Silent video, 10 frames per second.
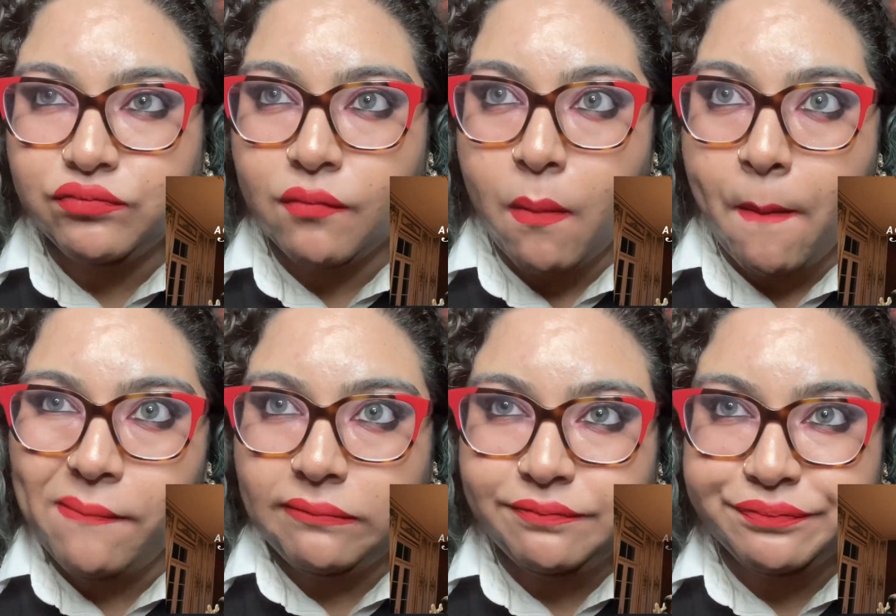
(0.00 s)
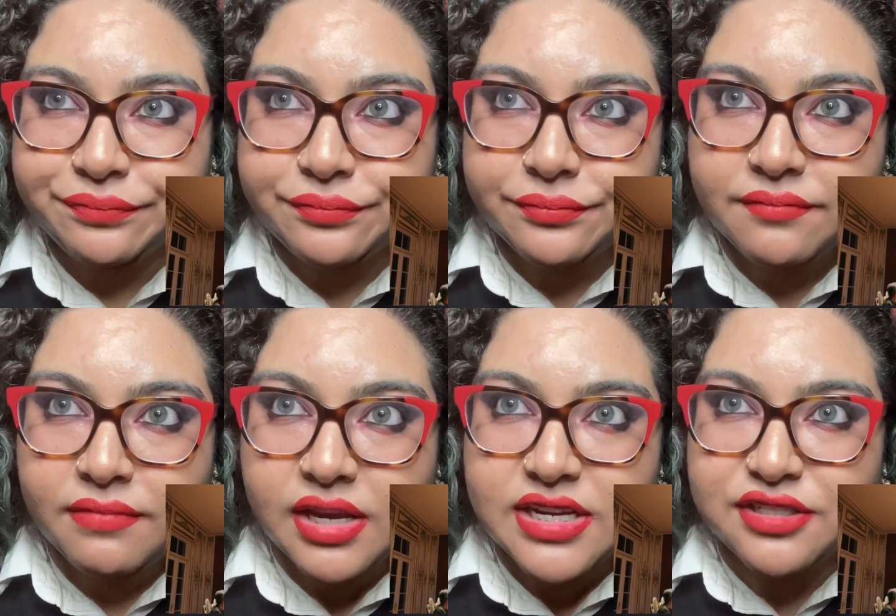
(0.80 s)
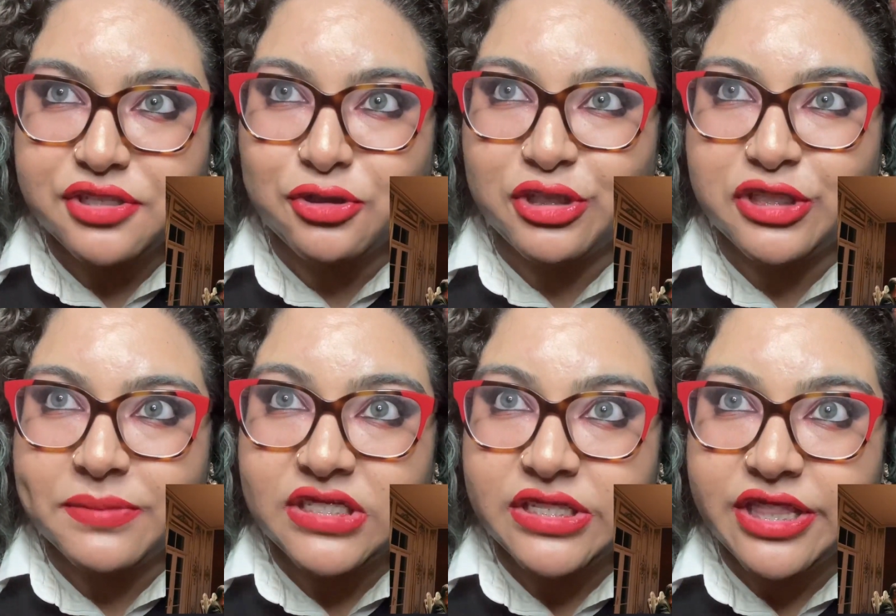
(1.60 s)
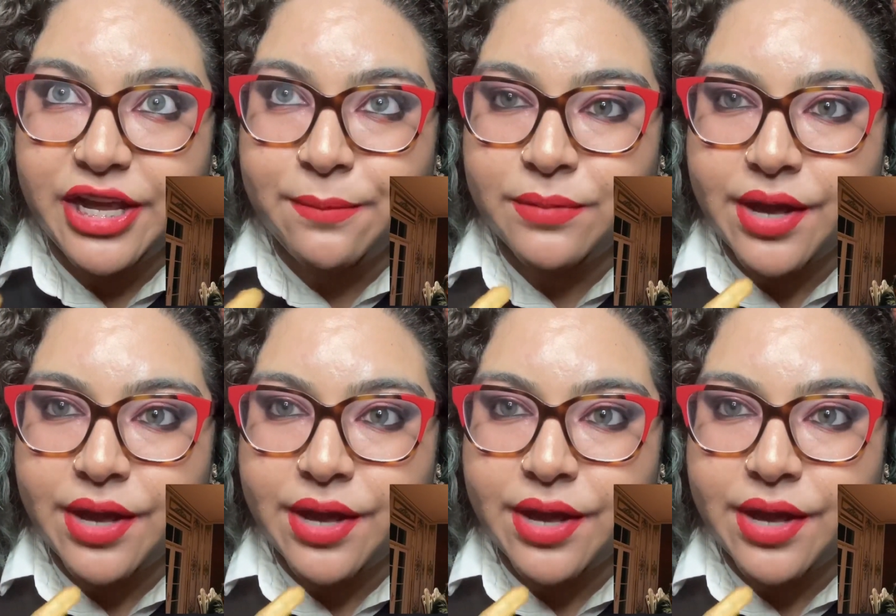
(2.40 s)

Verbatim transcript: Hmm. Is this Christmas themed?